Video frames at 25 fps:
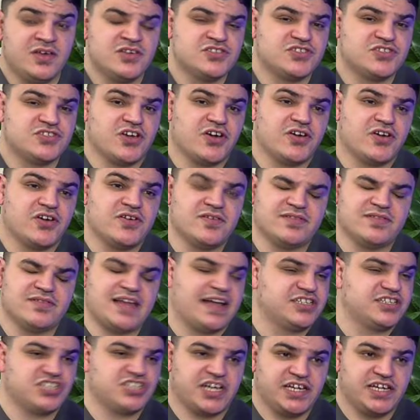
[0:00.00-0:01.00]
So
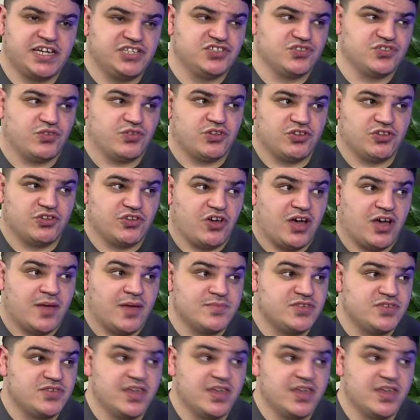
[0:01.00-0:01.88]
that changes all the time.